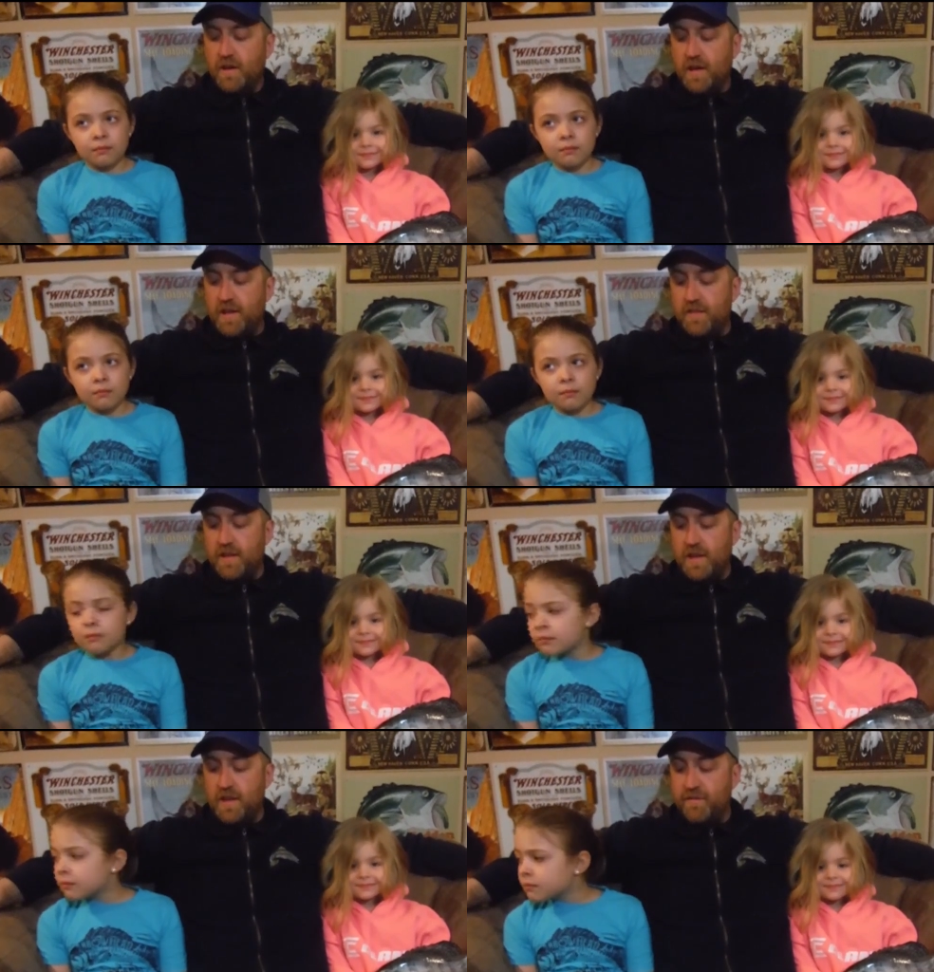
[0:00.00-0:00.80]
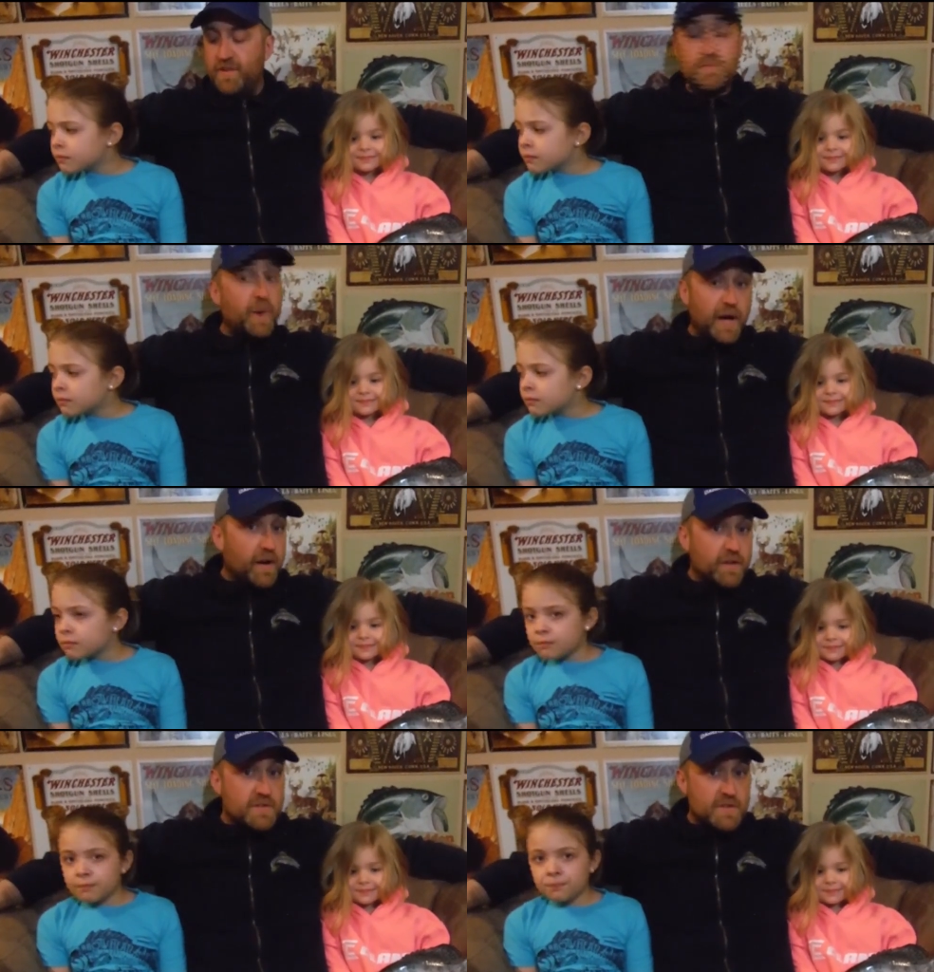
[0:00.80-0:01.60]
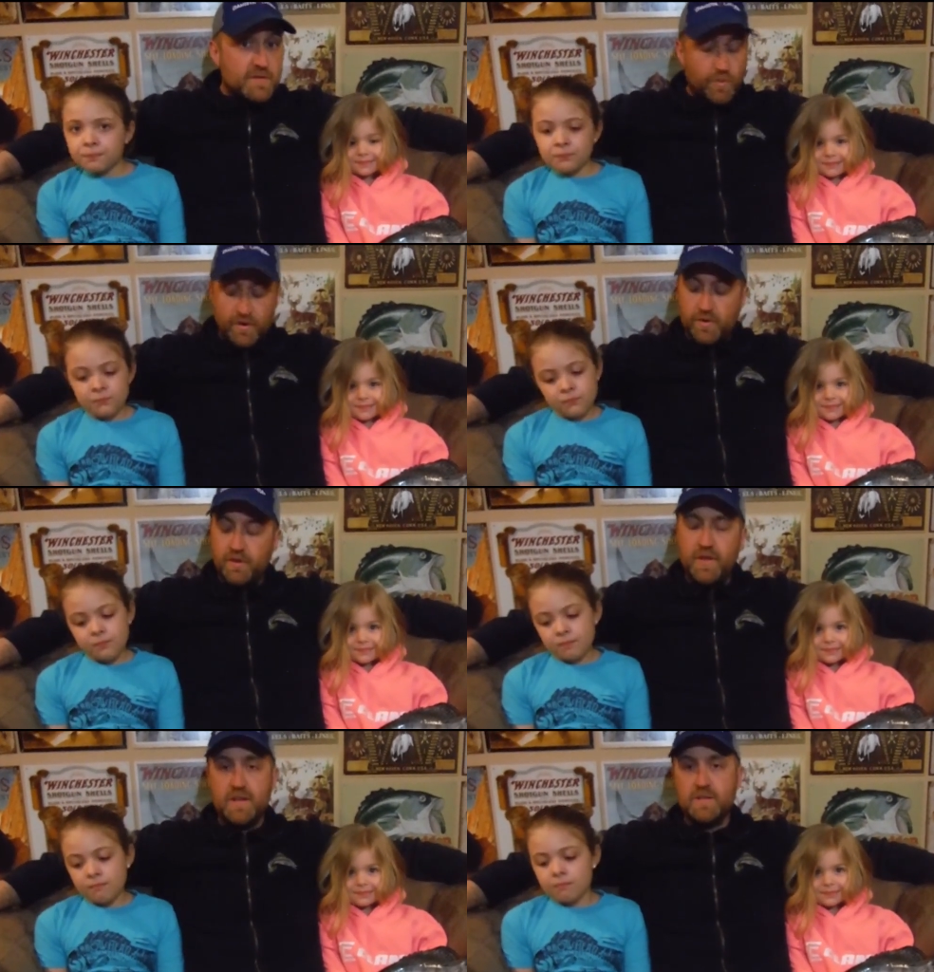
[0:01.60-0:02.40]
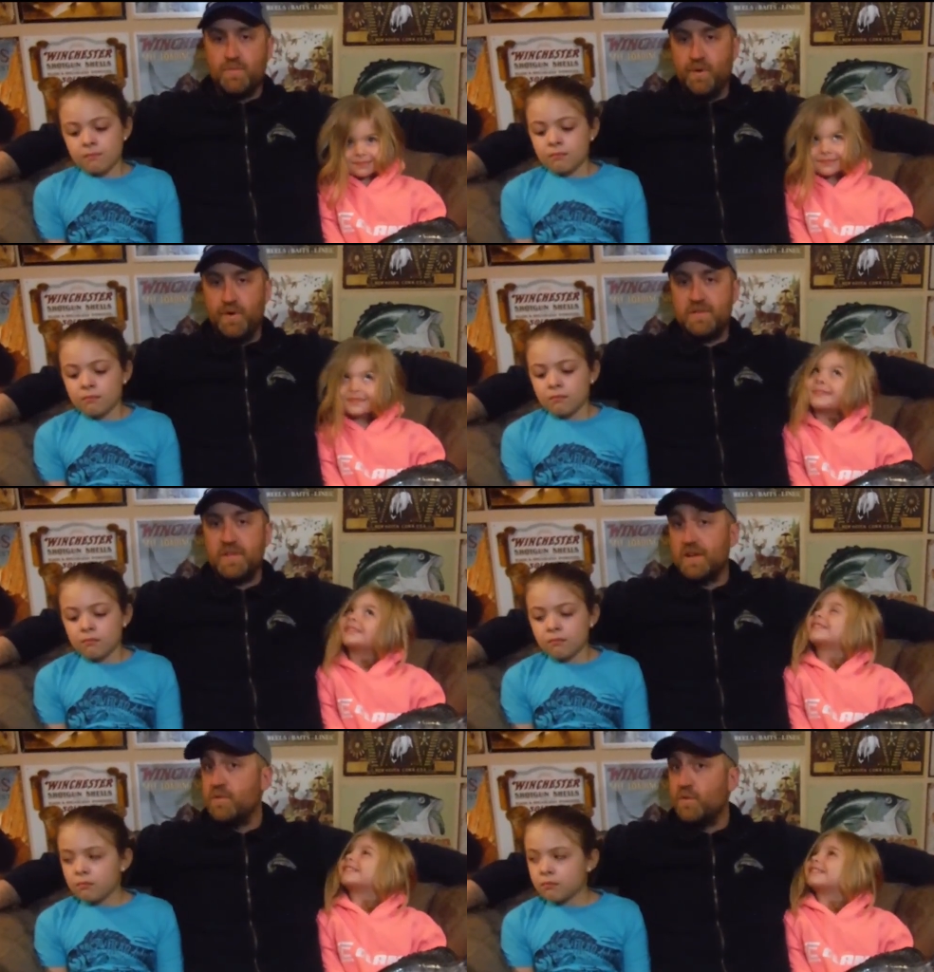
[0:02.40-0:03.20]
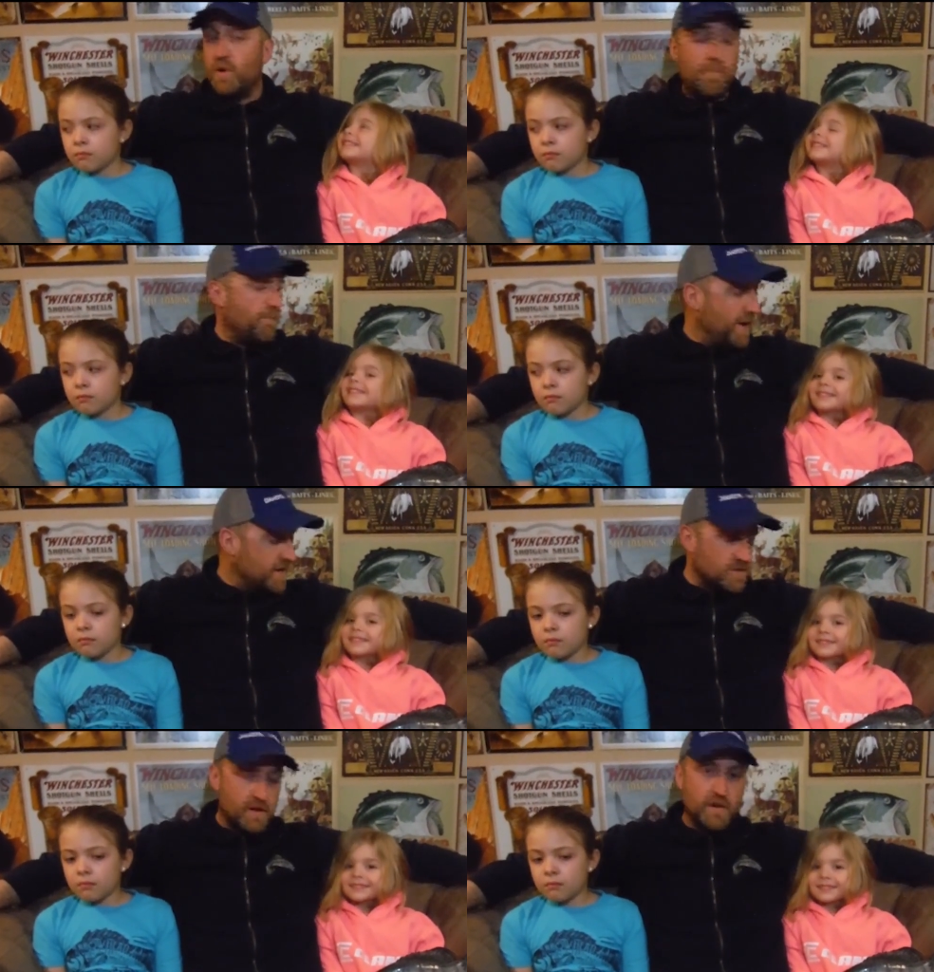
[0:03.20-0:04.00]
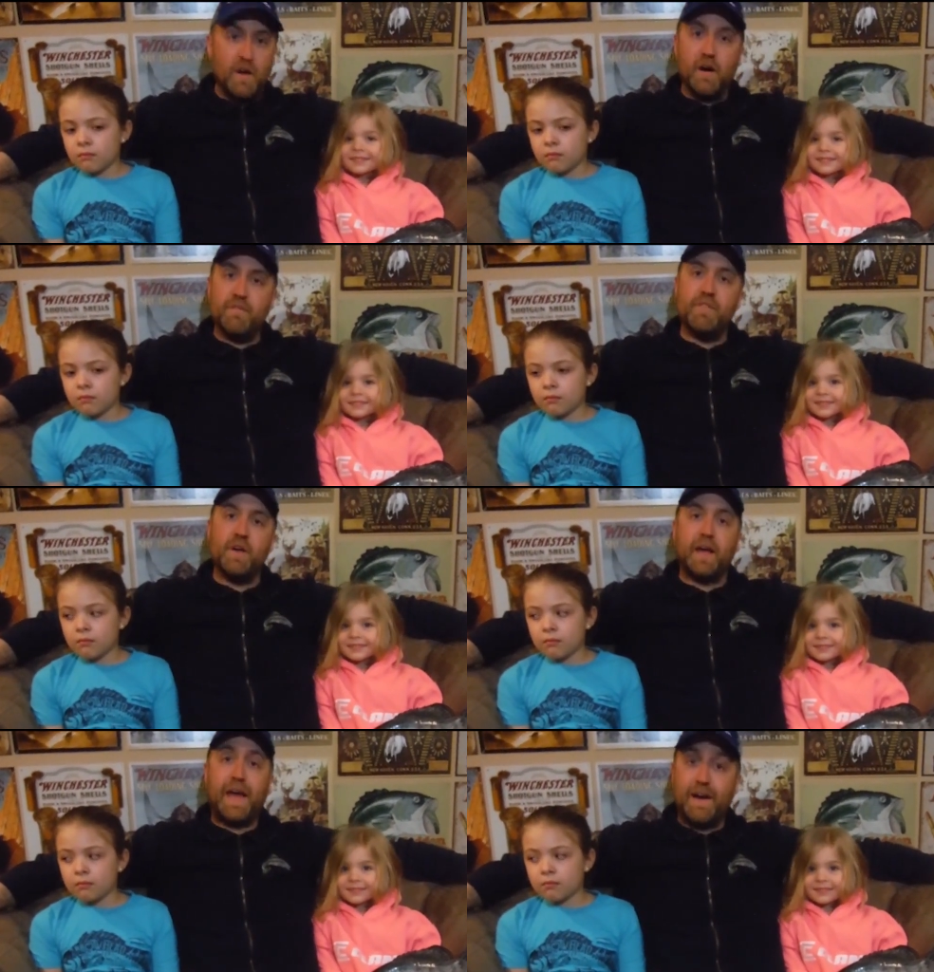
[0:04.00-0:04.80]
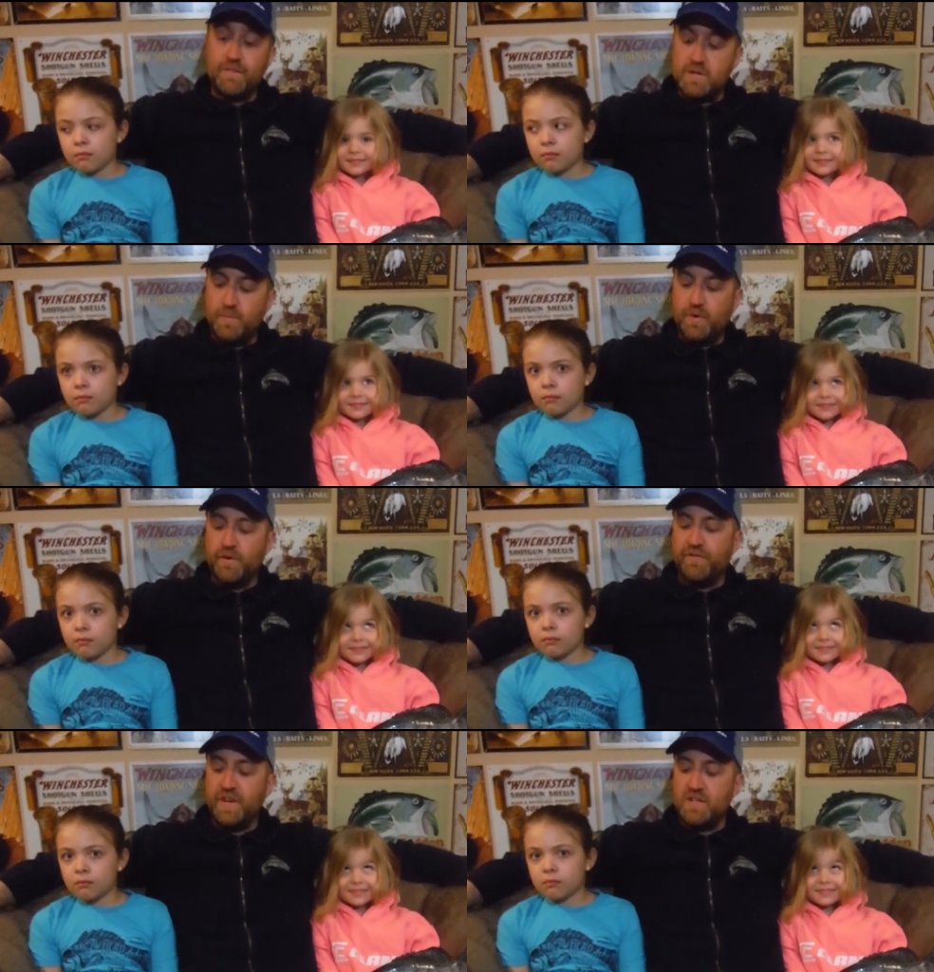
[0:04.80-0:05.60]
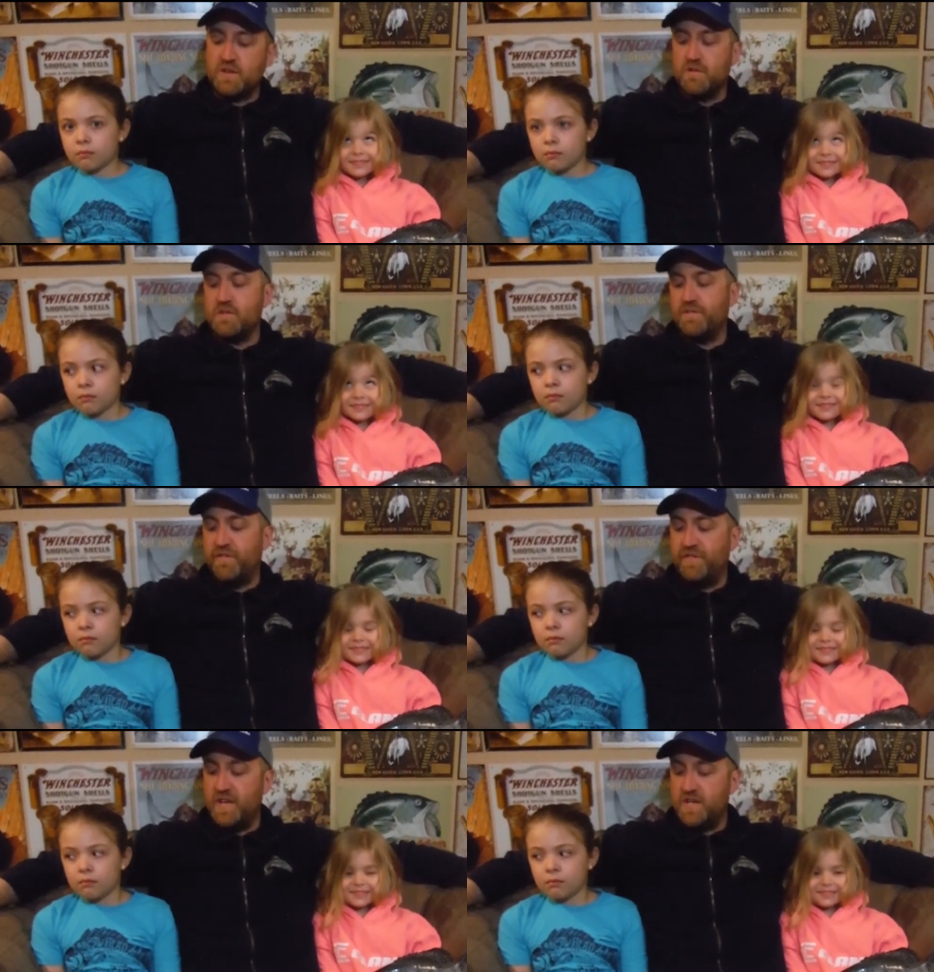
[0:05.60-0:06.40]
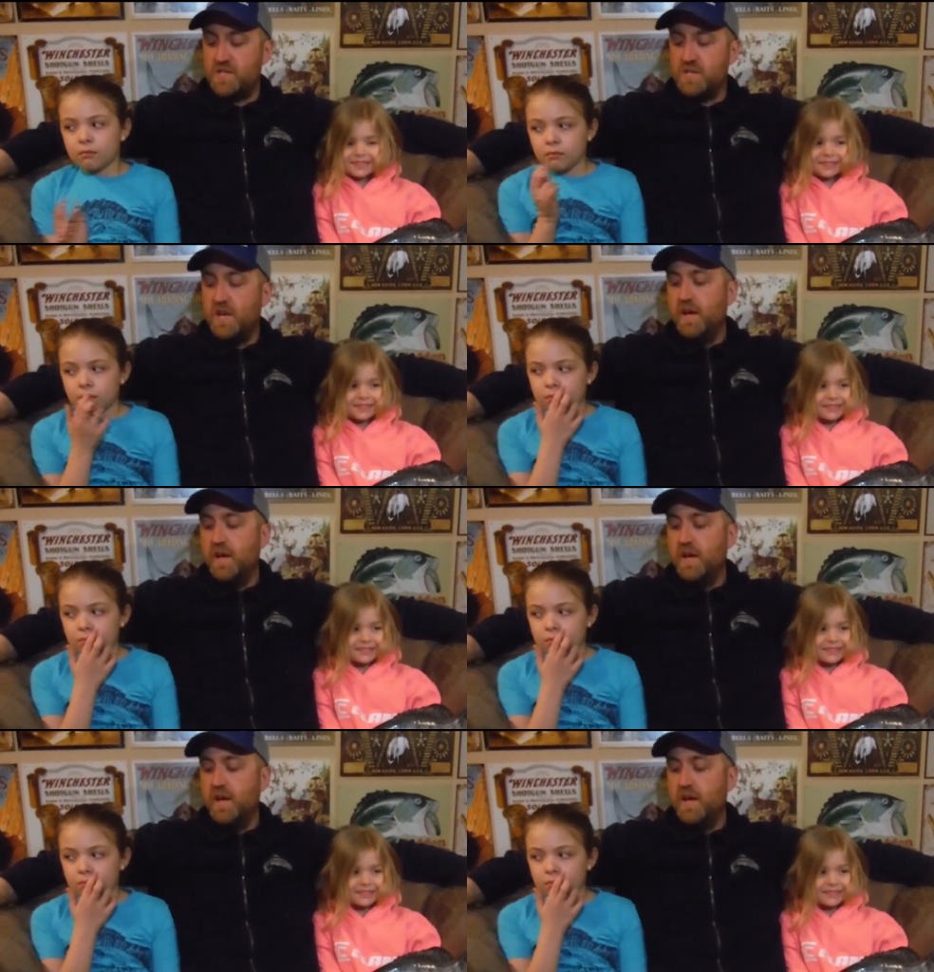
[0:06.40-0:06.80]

Speaker 1: in the fish biologist world is meristics, or a measure of the countable features of a fish.